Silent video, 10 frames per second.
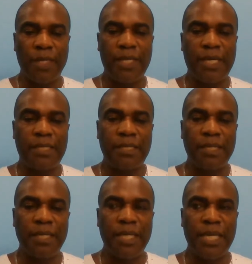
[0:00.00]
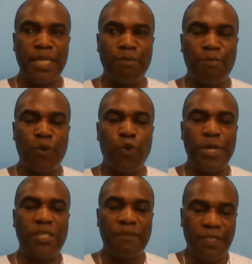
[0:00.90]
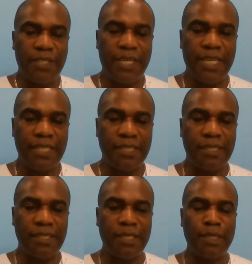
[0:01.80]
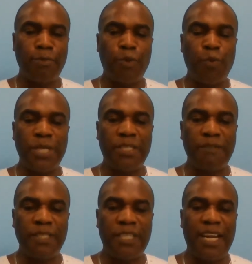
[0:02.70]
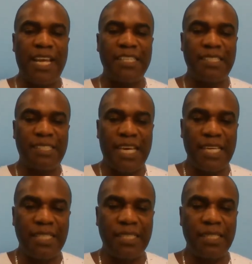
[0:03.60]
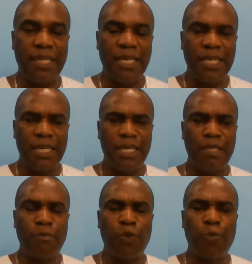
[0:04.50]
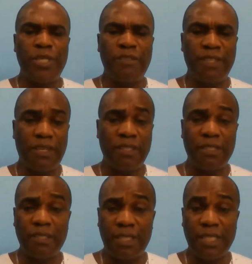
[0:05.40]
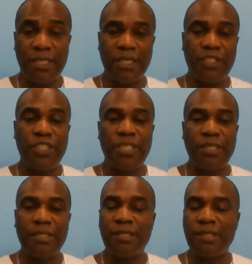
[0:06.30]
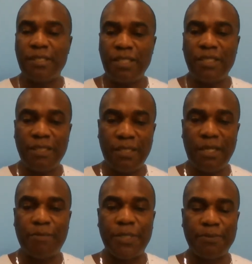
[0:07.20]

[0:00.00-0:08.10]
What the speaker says: at moment of their crisis, the moment of their anxiety, in the moment of the uncertainty? Jesus stopped.